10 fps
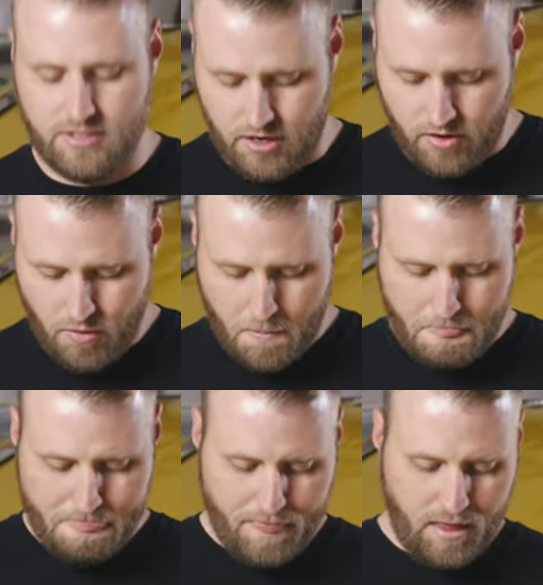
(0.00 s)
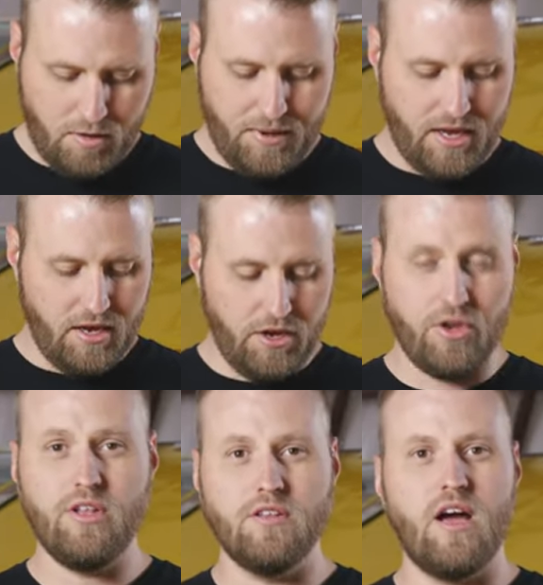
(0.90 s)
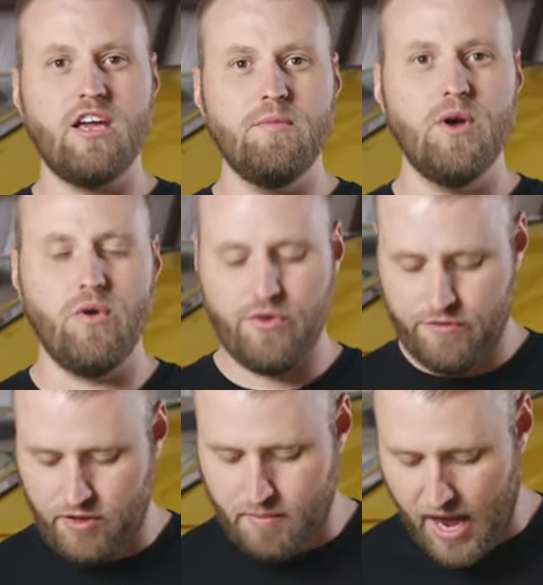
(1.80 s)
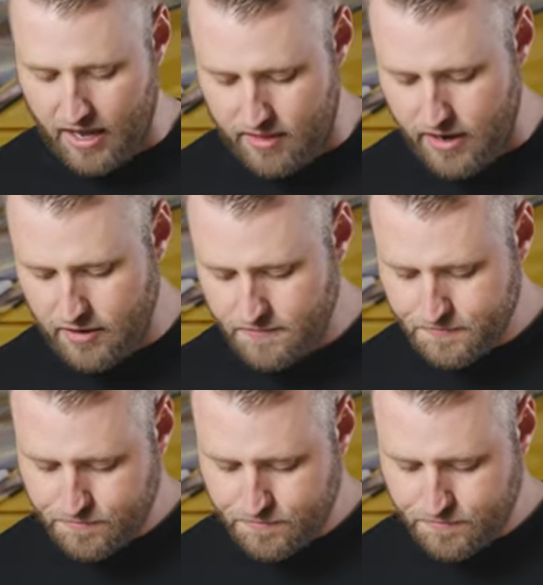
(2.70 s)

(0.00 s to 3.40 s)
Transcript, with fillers: So It'll be a good little document holder for the back of there.